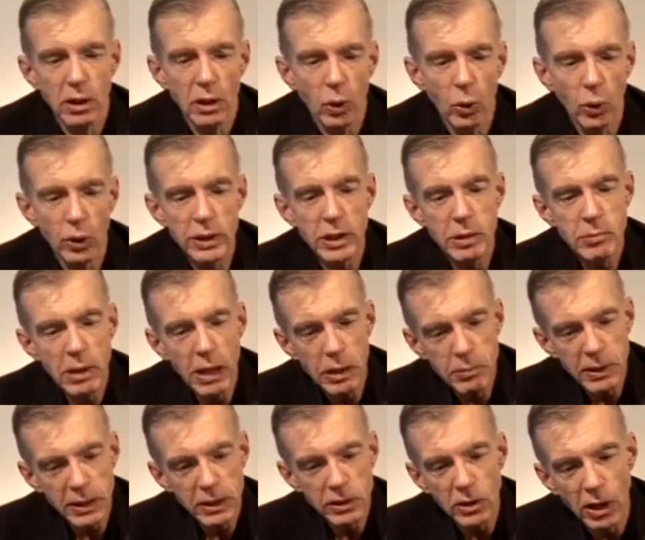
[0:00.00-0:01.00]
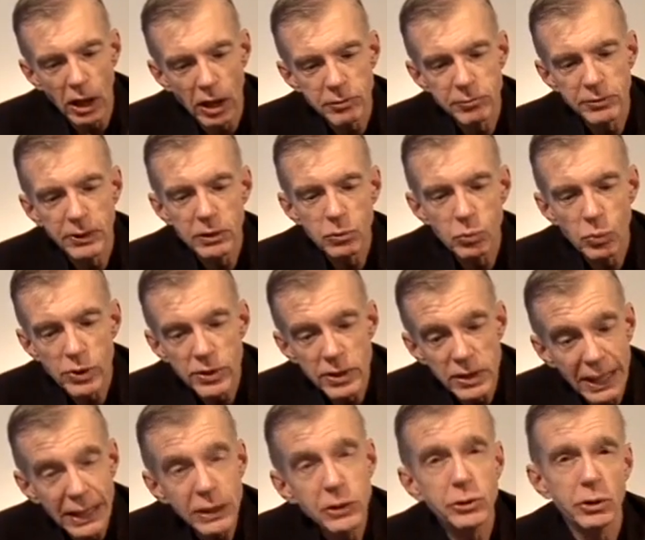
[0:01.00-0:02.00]
or they may be in conflict with
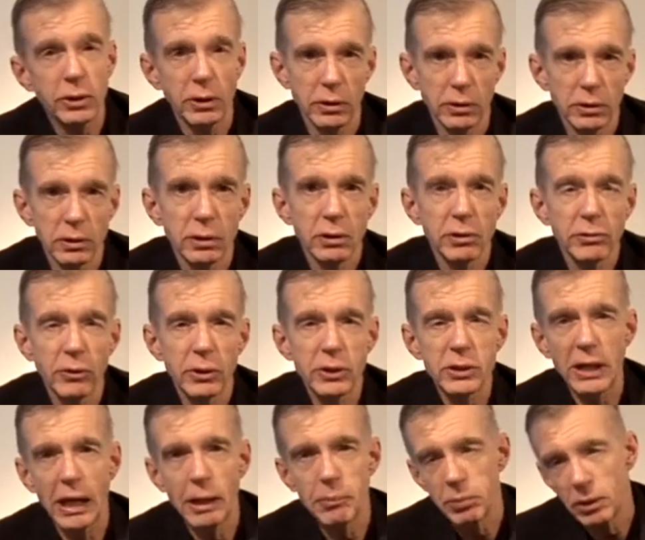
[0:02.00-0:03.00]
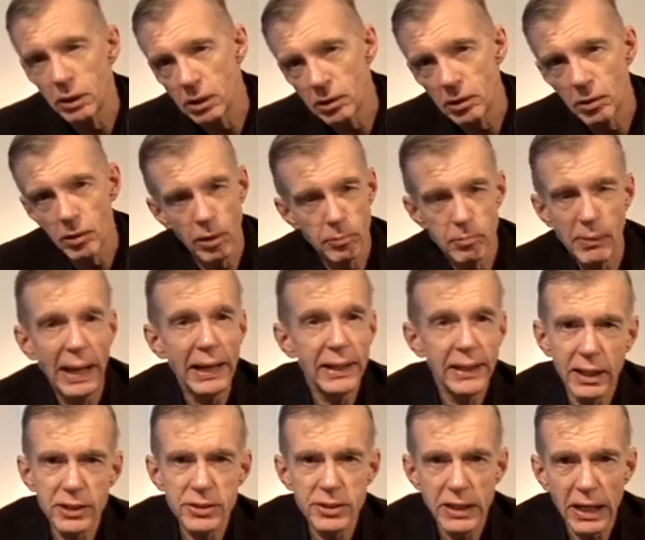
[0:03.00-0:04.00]
nature. For example, uh, man
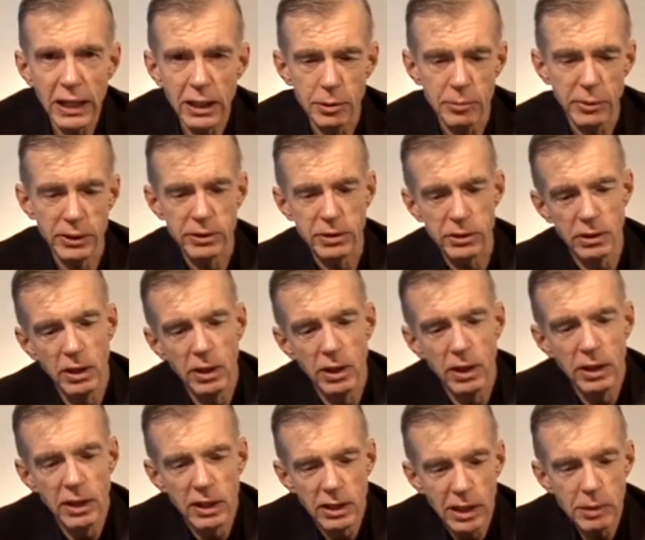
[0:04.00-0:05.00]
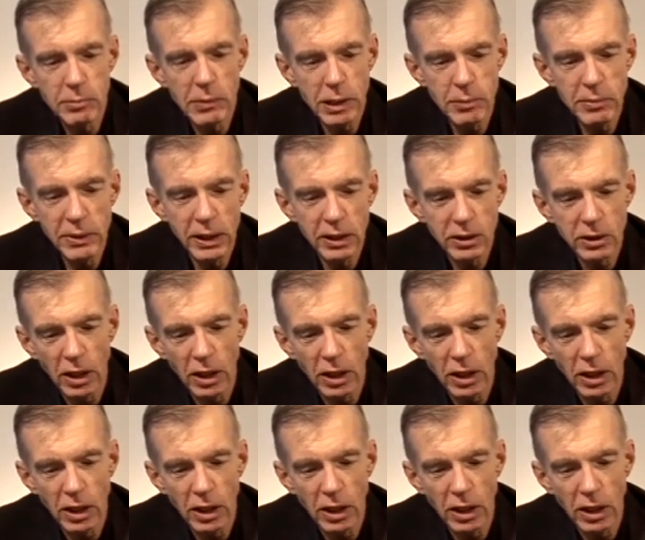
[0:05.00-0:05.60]
against the elements. They may be in